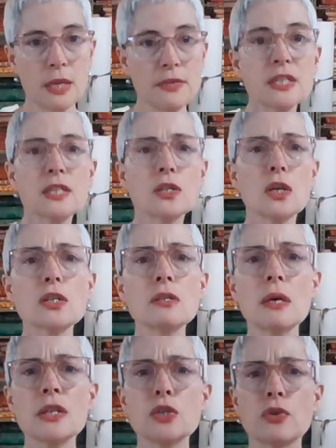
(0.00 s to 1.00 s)
This is
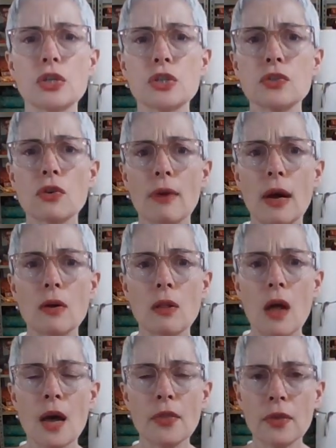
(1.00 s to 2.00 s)
also on the traditional ground
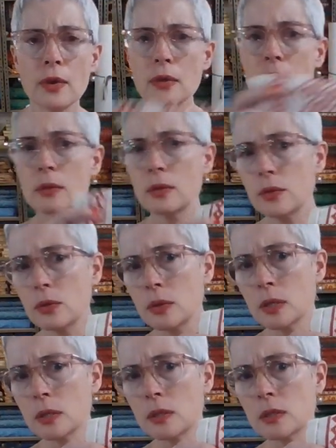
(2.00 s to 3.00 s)
cloth.
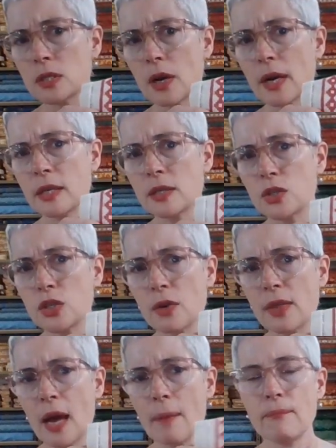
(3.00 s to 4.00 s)
Ooh, sorry I didn't show
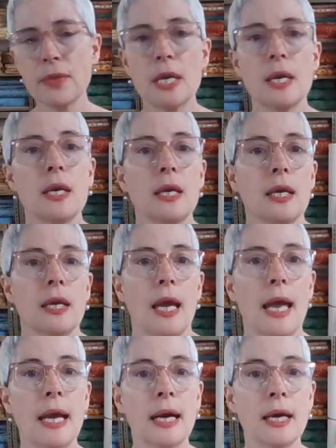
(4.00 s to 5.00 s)
that.
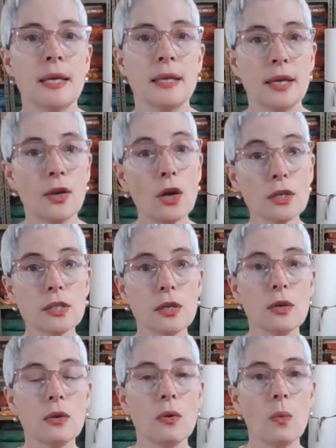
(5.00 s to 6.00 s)
And it
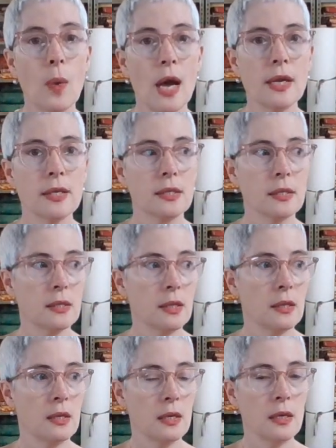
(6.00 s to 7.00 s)
also was
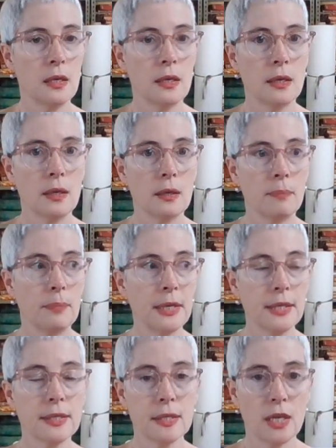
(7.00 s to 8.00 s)
the
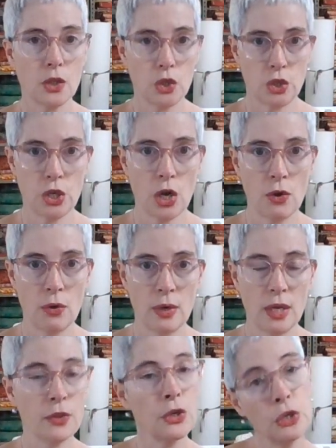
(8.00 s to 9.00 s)
piece that's shown
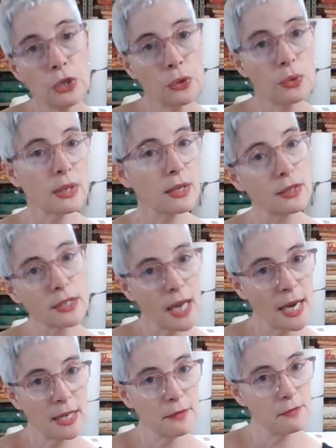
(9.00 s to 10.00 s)
in the new little
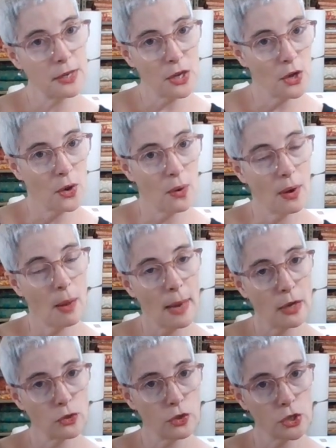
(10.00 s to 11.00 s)
tiny video
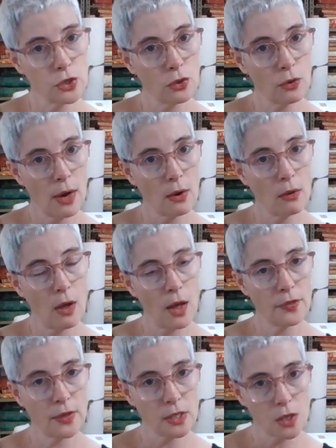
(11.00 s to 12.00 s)
about traditional ground
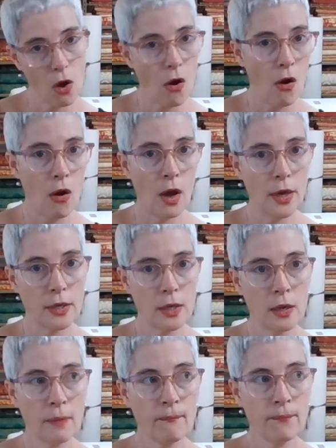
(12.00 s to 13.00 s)
cloth that's on
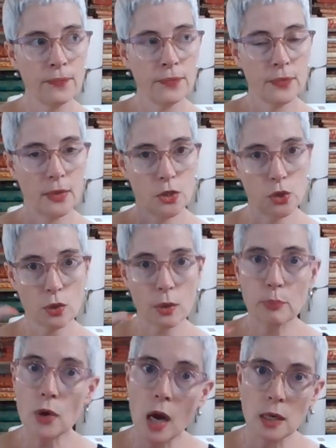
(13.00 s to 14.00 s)
the store
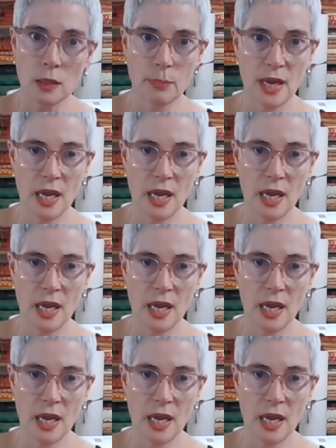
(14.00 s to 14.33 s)
product